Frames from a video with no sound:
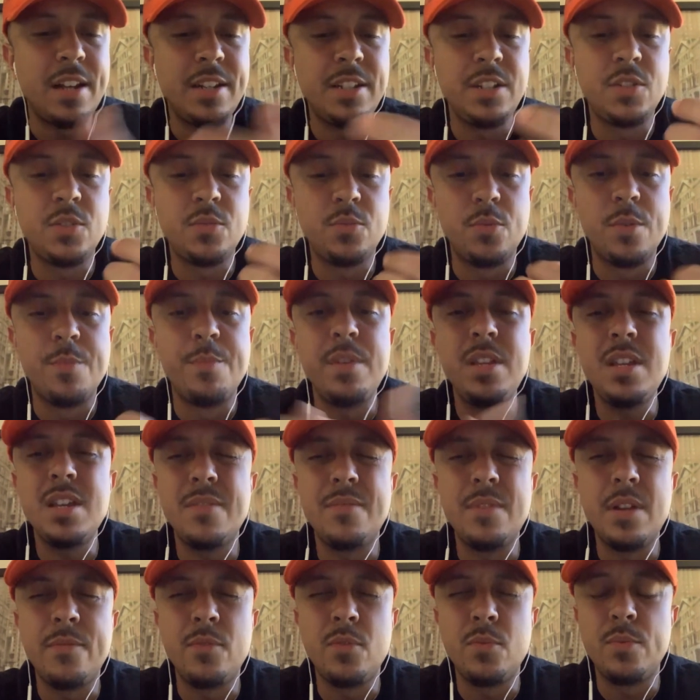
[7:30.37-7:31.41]
at least with me,
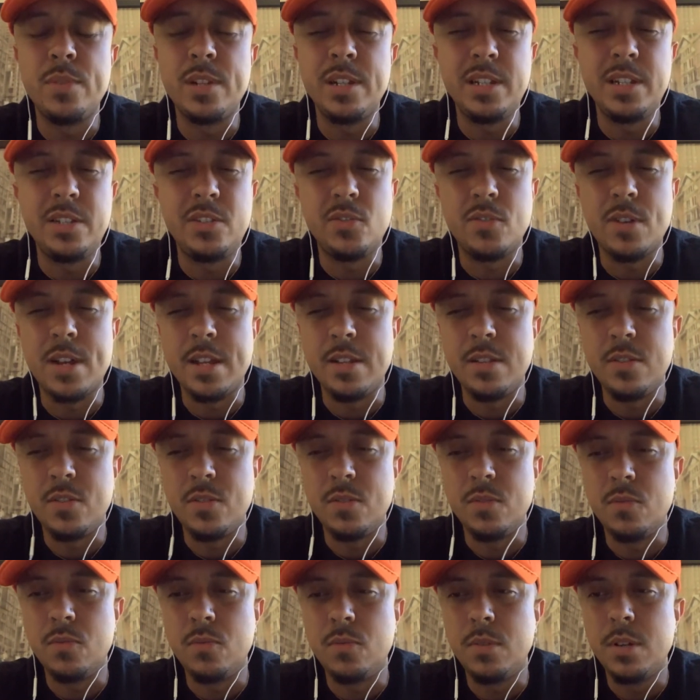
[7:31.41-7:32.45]
I've never really tried
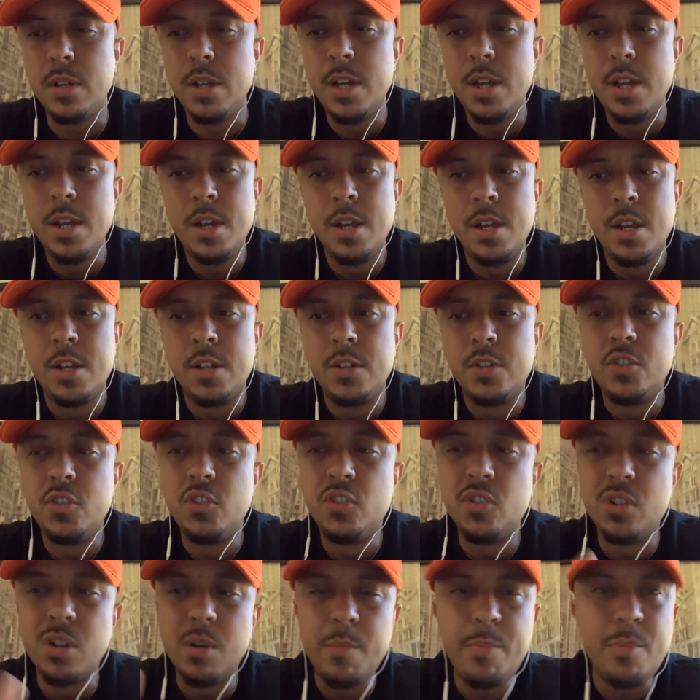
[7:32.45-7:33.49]
to
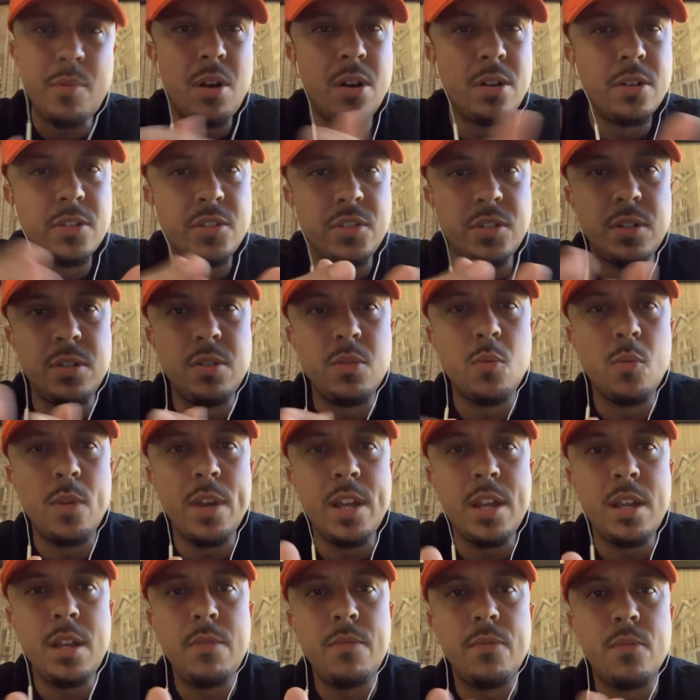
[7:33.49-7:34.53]
jump on a certain
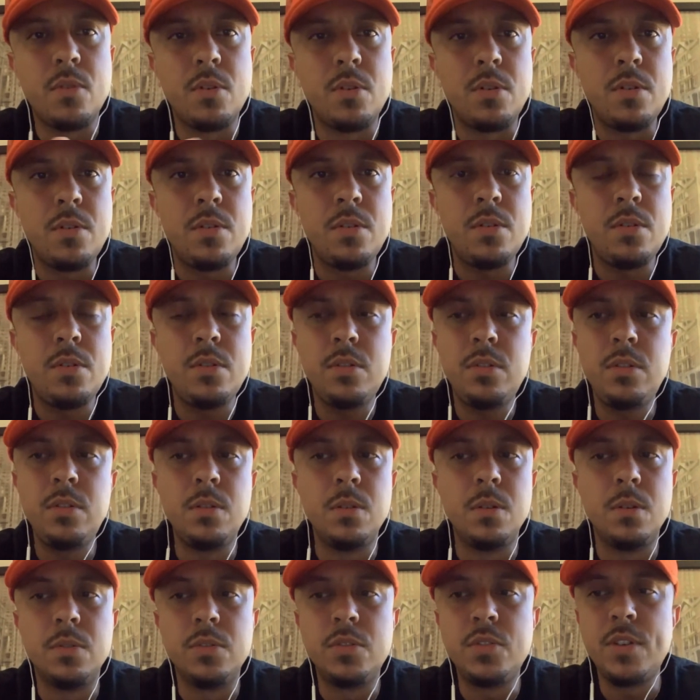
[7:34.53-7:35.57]
wave or,
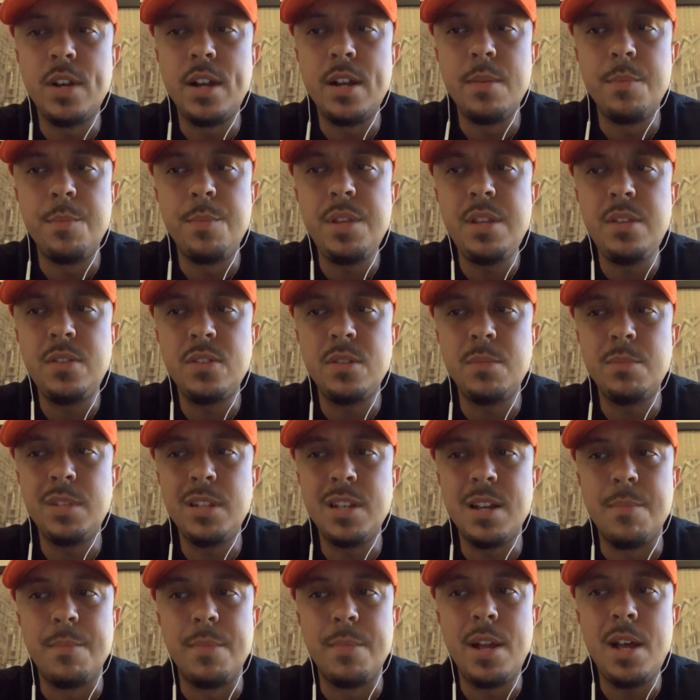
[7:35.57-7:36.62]
try to be
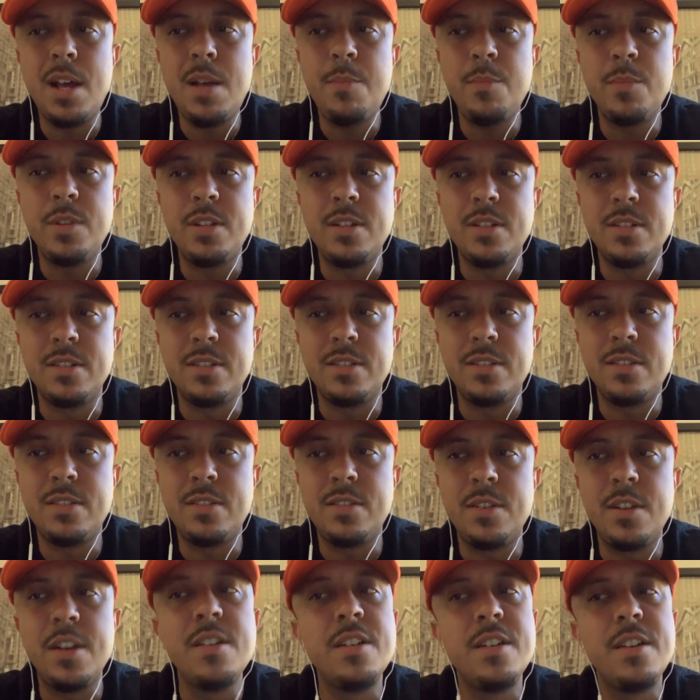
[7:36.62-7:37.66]
something I'm not,
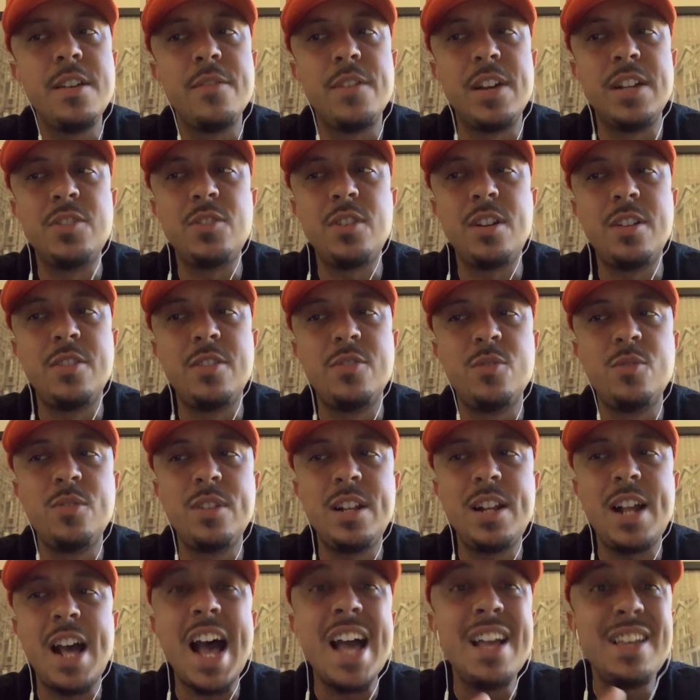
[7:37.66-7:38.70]
because if I try to do
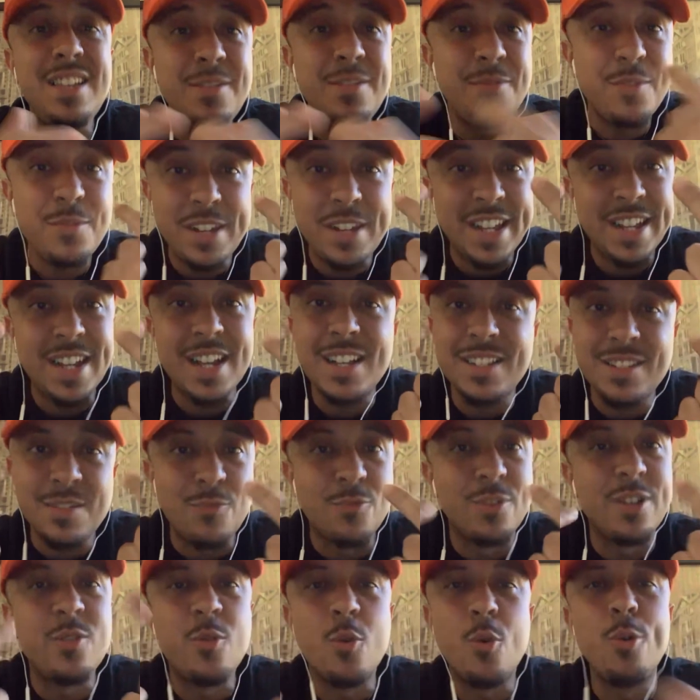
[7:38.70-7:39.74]
that, even like as
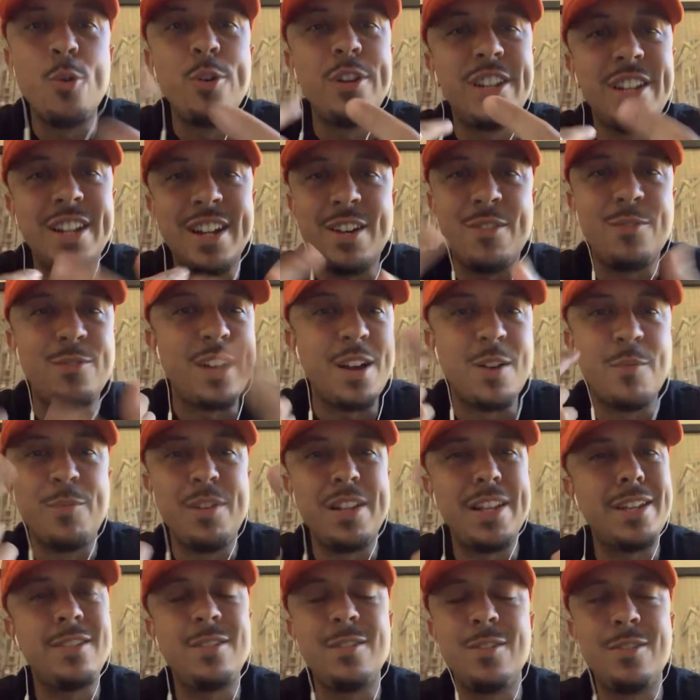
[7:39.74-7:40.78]
I'm recording it, I'll be
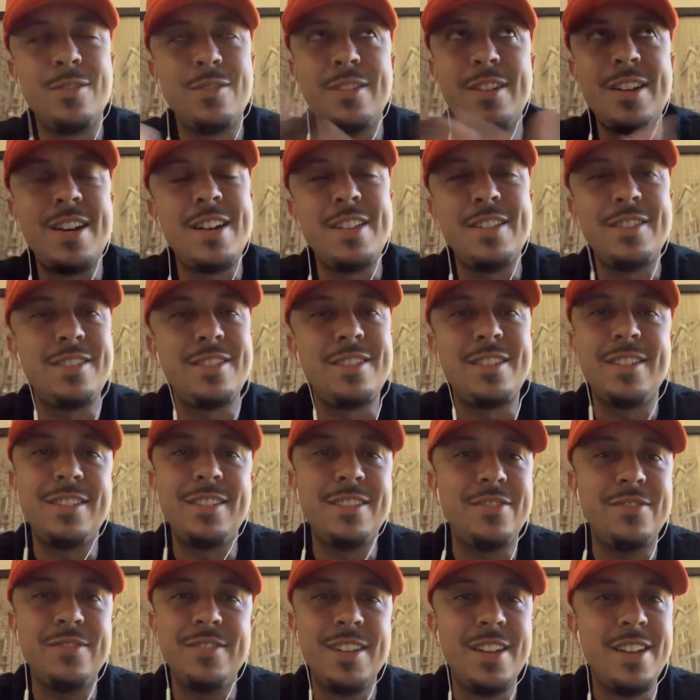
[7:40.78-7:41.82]
like, yo, nah, this
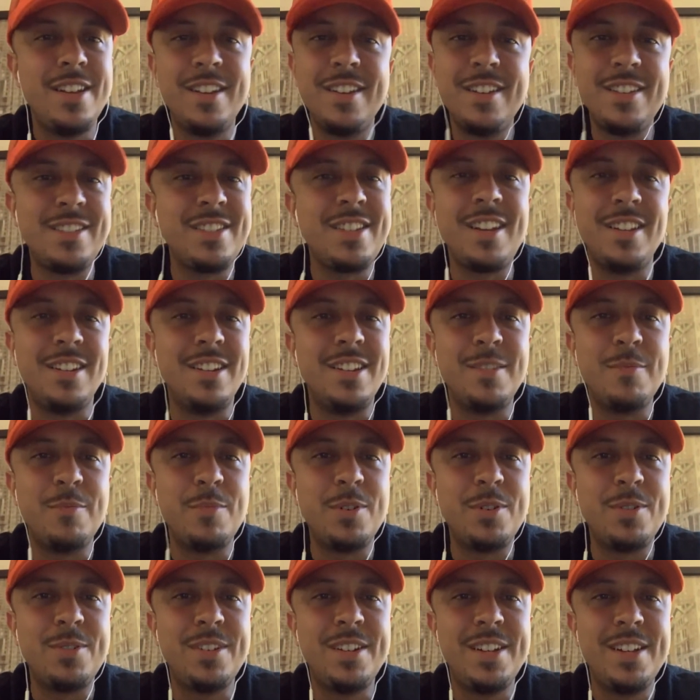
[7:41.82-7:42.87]
ain't it,
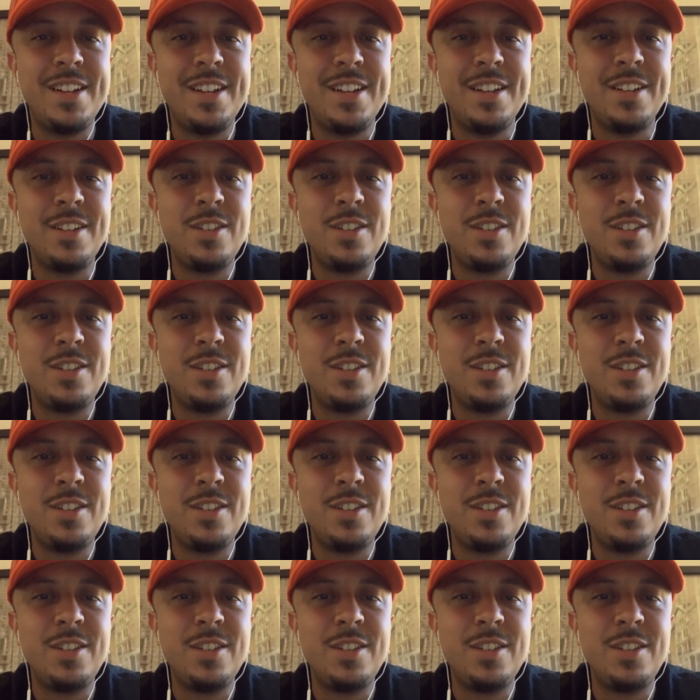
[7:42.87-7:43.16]
bro.